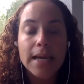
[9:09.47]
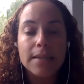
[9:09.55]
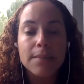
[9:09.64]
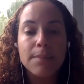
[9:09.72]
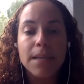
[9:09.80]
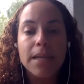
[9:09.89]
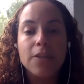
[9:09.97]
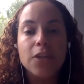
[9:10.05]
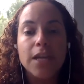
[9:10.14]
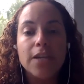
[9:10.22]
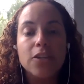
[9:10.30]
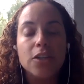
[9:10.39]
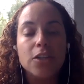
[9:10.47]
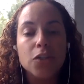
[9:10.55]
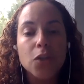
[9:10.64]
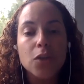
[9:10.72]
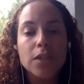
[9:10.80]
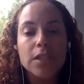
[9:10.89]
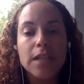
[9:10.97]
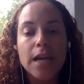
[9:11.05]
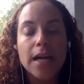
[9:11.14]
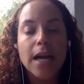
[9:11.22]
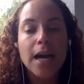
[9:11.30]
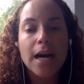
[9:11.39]

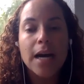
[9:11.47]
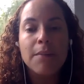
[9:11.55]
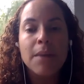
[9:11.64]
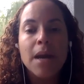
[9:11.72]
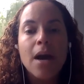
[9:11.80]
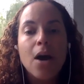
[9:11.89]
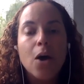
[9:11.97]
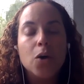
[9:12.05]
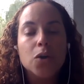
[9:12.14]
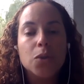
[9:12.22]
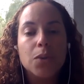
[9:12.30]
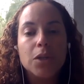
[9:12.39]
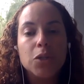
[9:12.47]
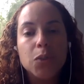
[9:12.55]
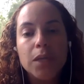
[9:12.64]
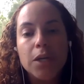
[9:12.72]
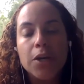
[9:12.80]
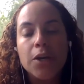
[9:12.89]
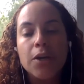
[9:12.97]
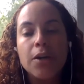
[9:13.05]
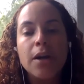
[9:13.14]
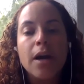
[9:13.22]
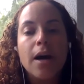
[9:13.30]
smpeducationconsulting.com, also our Twitter,